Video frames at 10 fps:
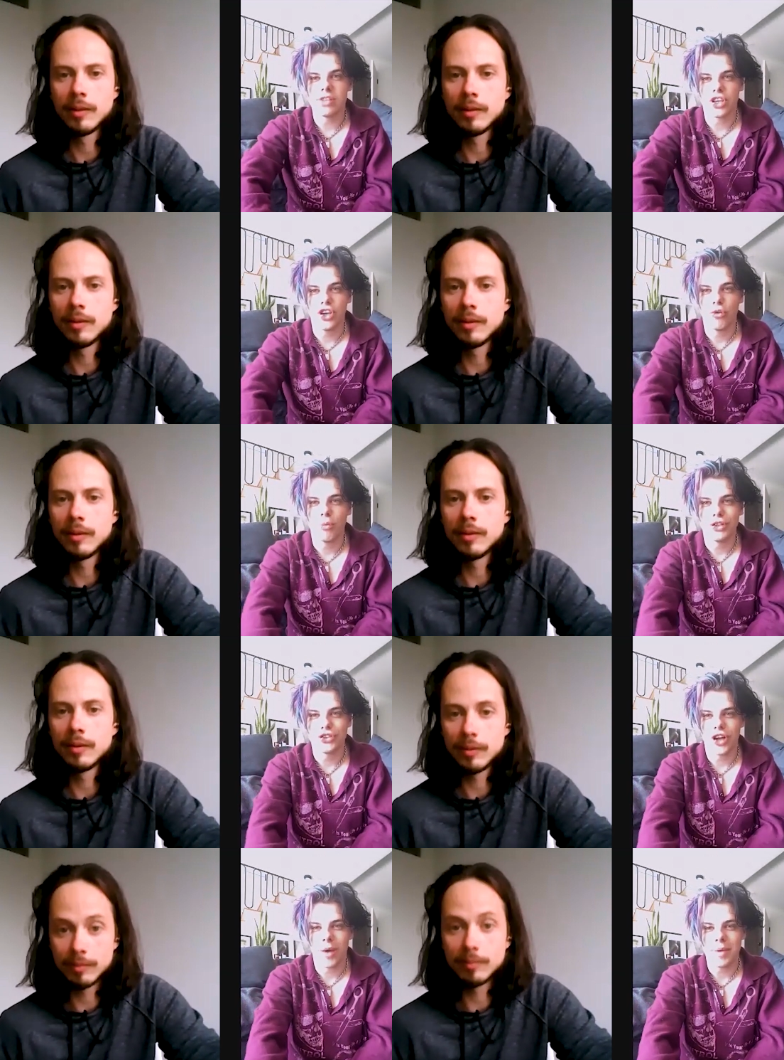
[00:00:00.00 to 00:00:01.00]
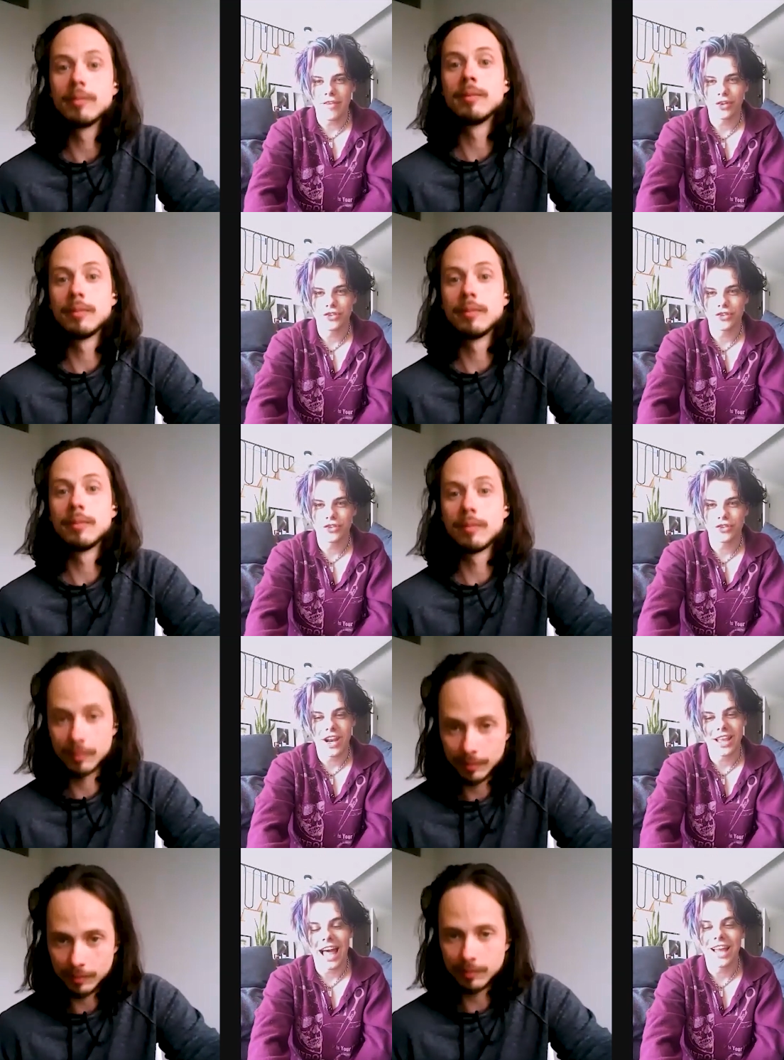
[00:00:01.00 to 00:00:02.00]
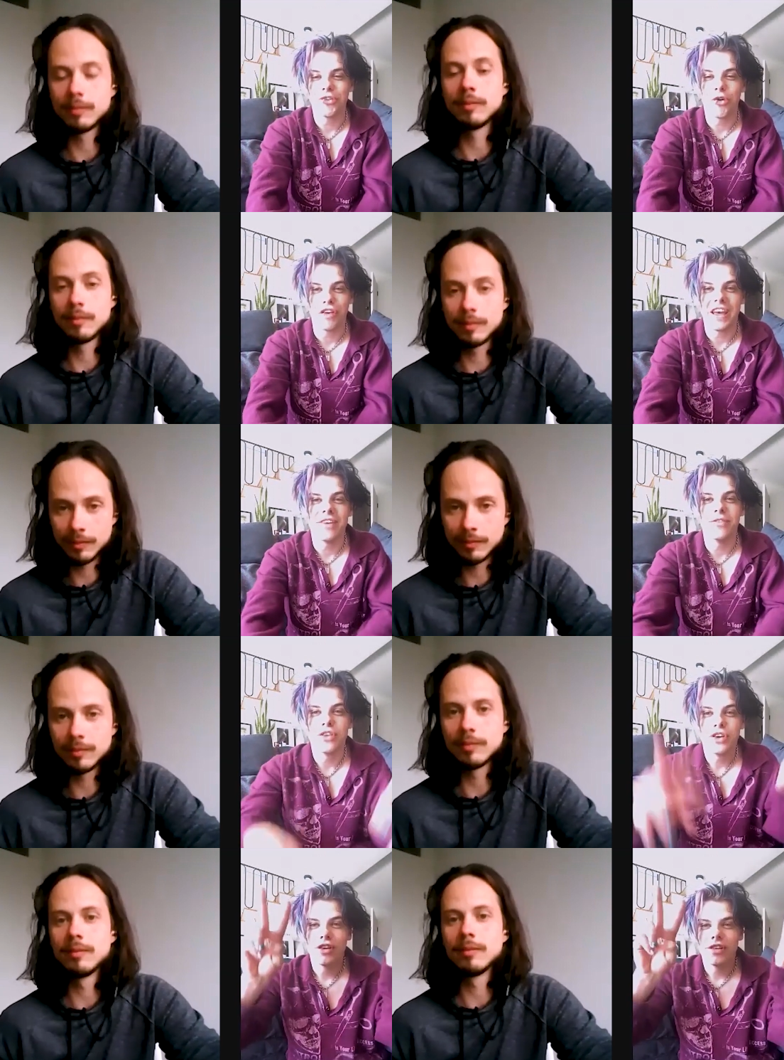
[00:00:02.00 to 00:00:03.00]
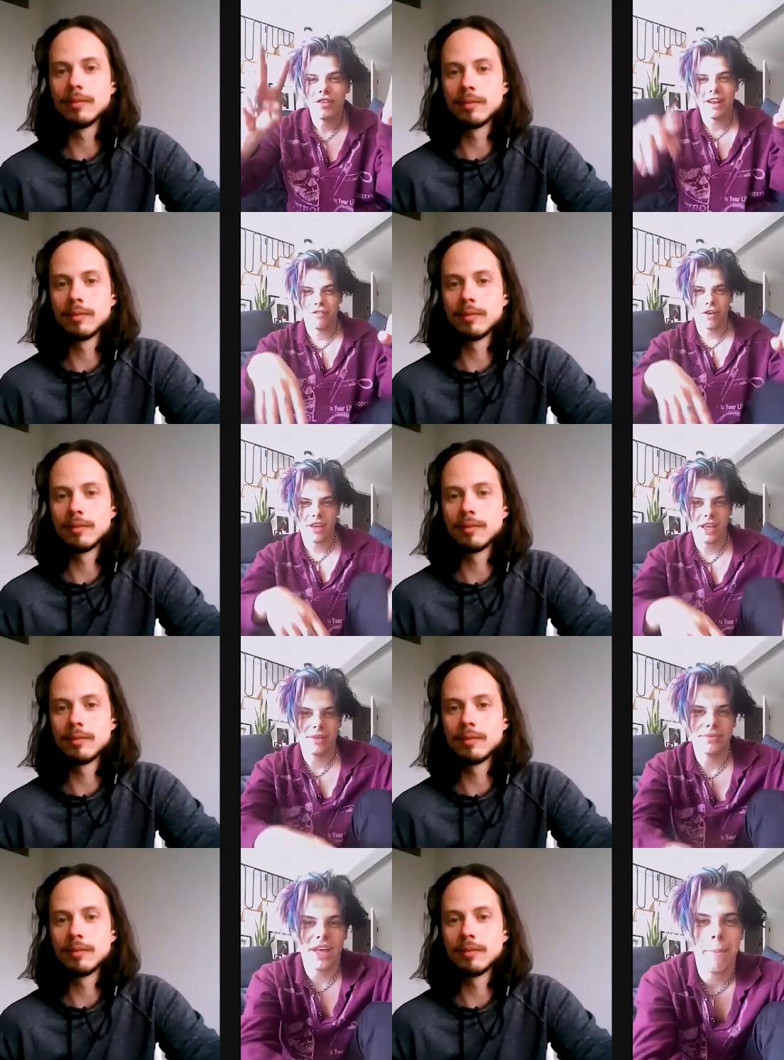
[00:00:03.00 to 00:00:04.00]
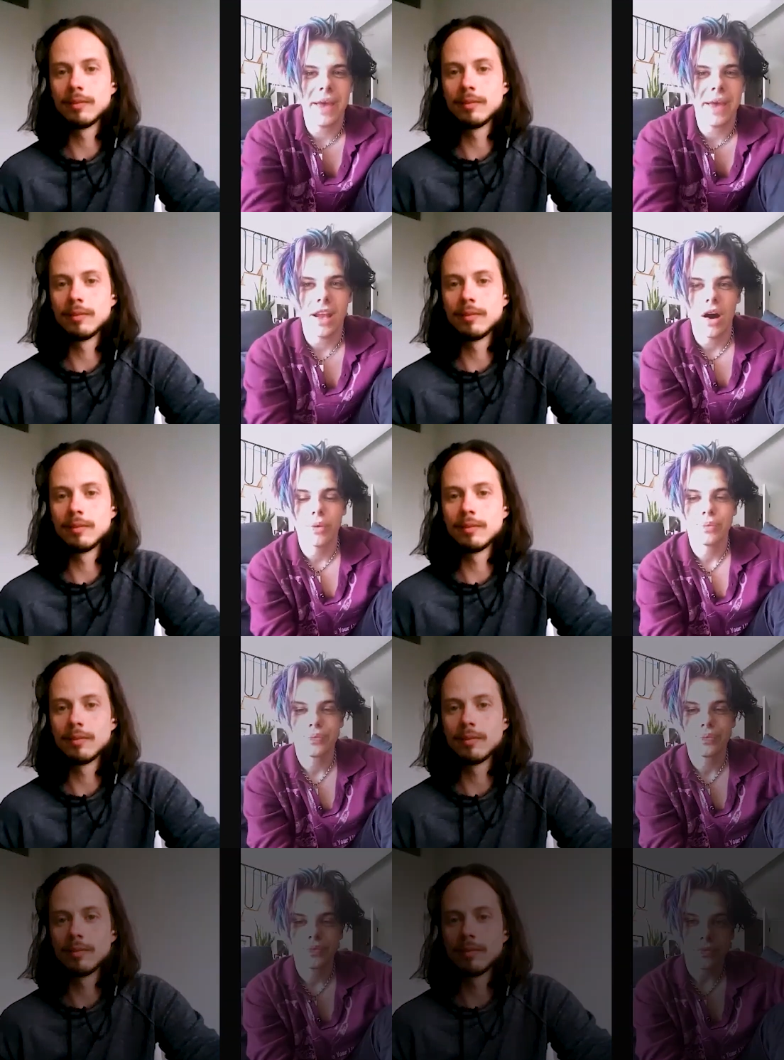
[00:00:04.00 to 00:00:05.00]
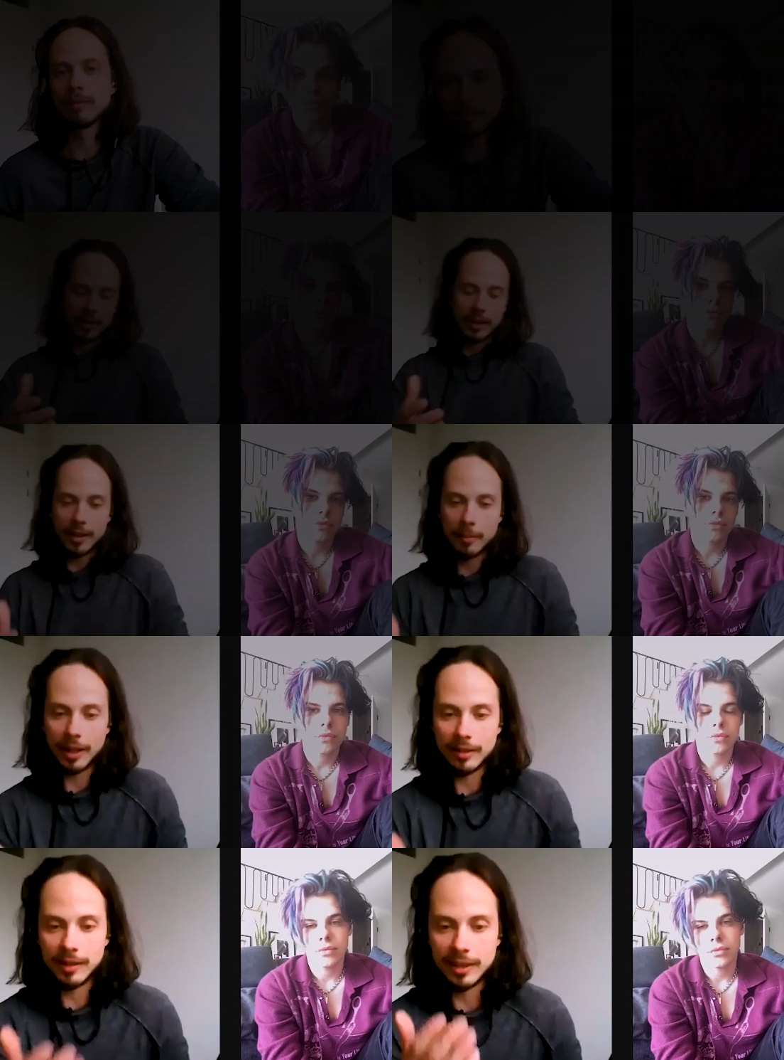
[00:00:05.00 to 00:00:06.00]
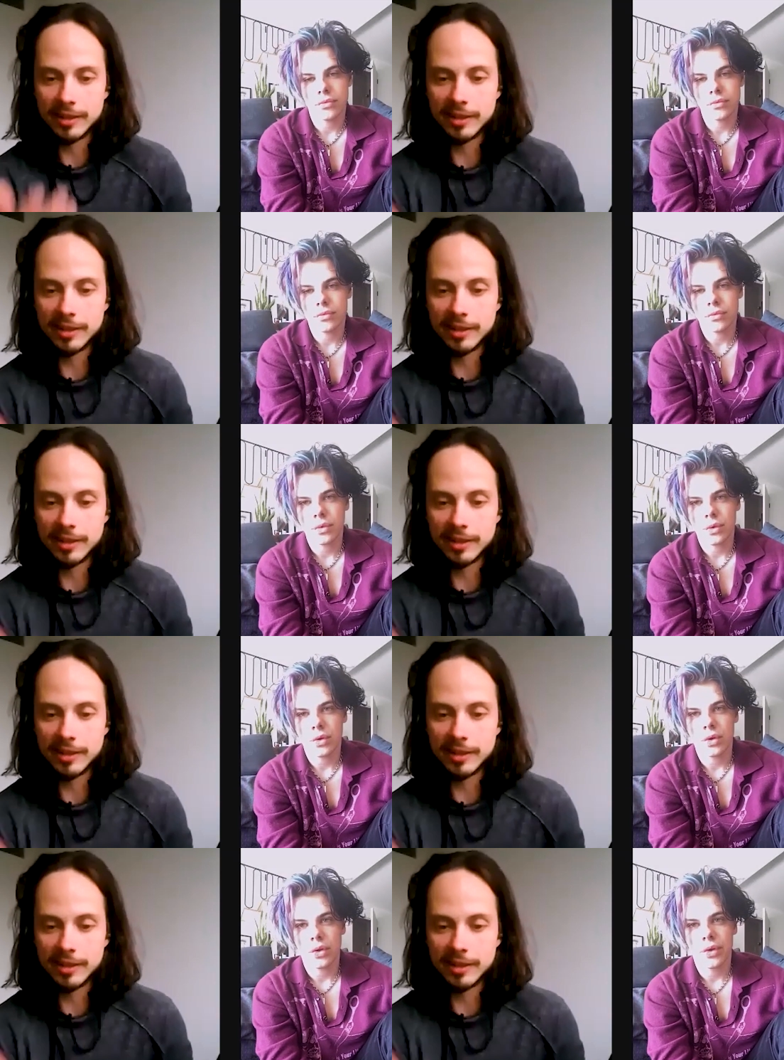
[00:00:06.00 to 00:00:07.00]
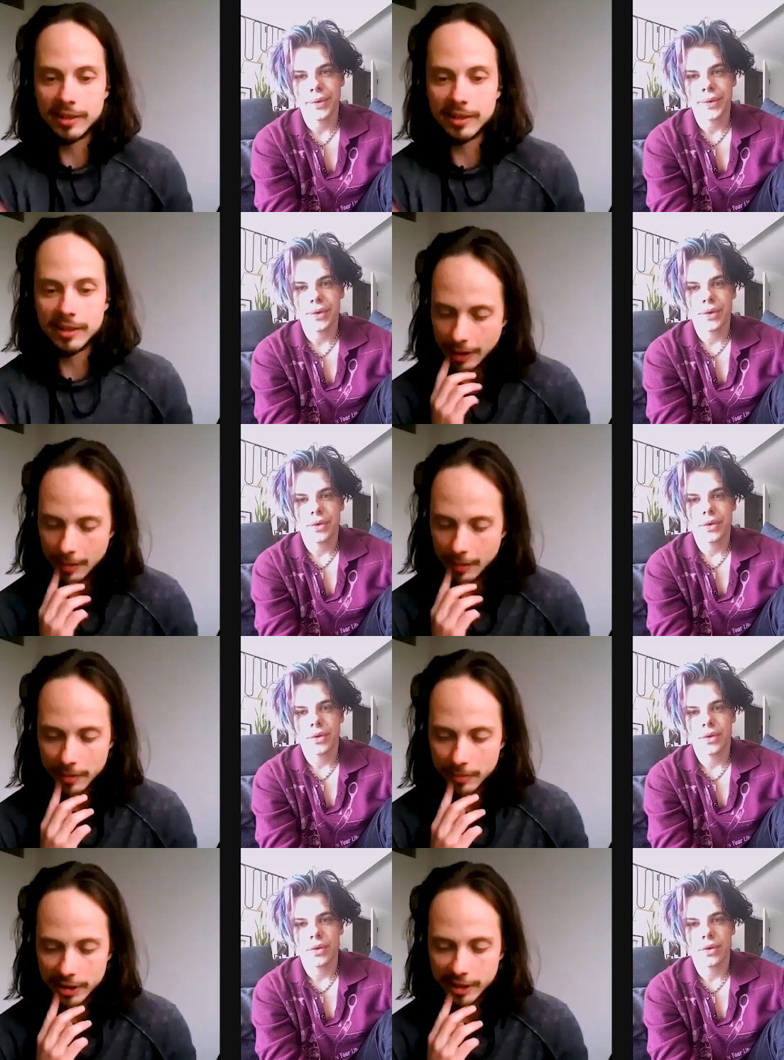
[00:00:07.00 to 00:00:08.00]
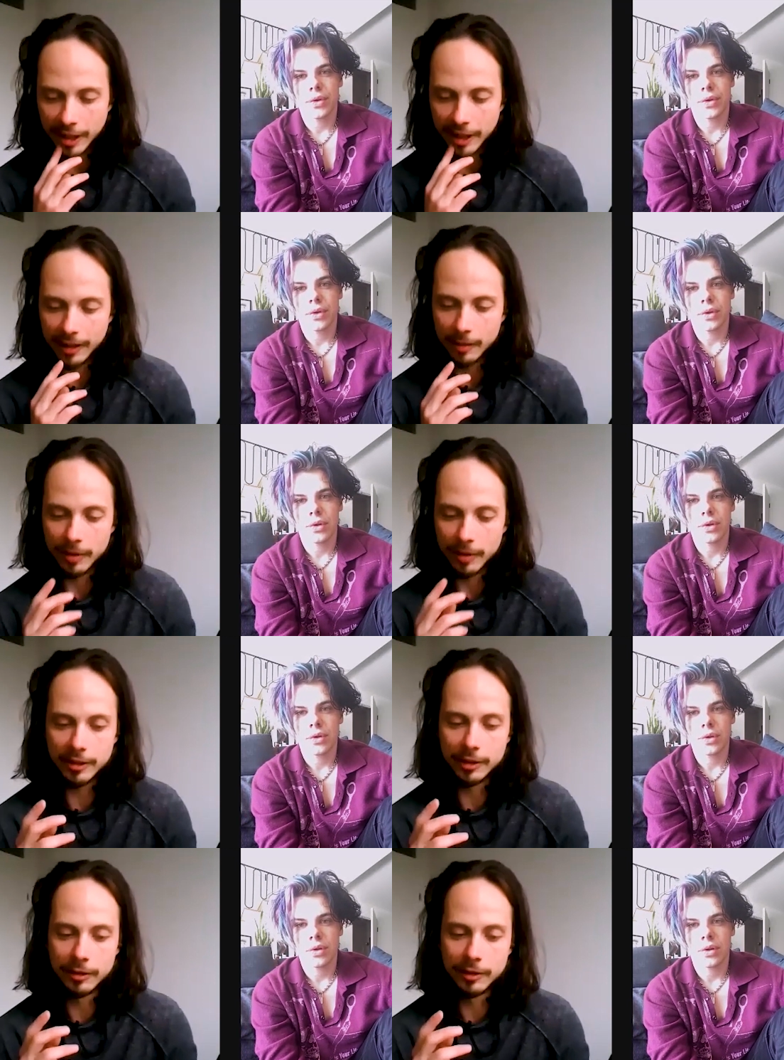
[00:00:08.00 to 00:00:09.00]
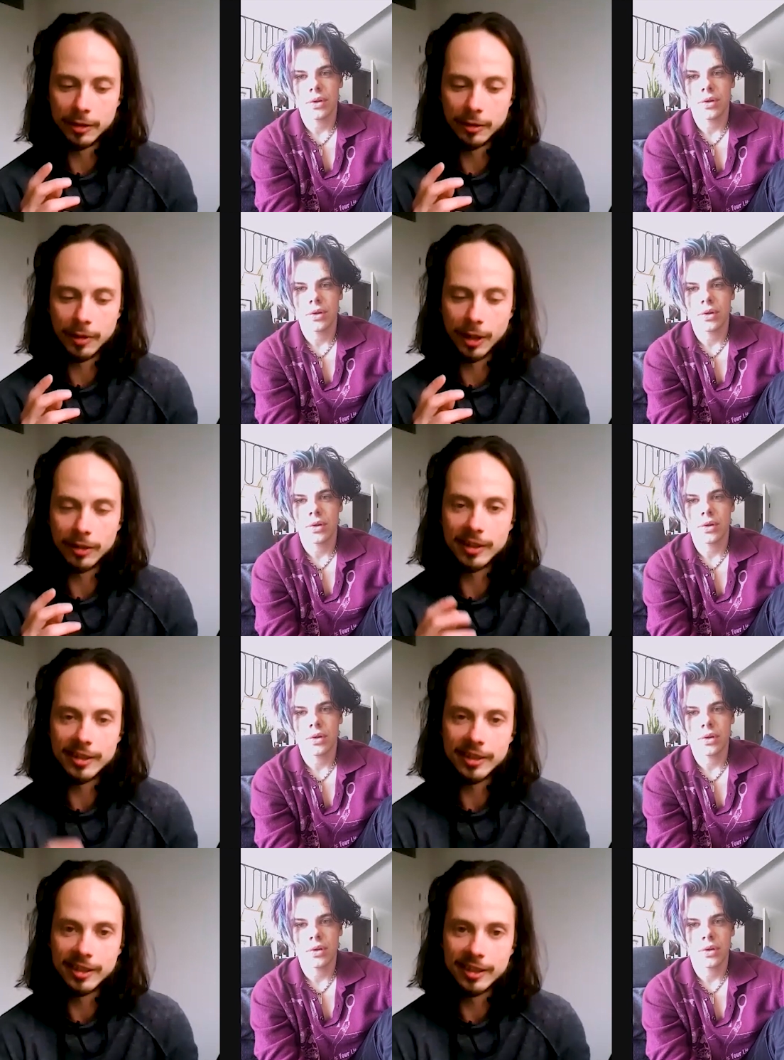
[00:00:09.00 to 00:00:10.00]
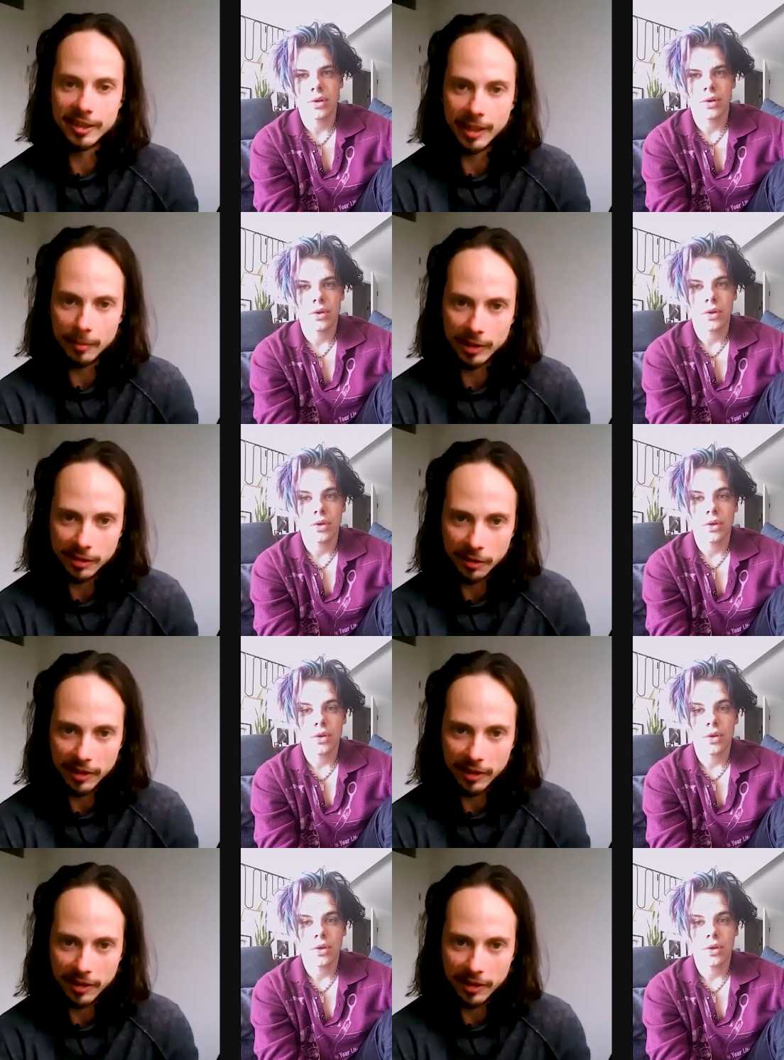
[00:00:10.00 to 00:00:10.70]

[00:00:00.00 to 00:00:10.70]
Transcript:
Speaker 1: of humans. You know, I mean, everyone's very like loving, very fucking hippie. You know.
Speaker 2: One thing about this song can be mistaken, but you you wrote this in December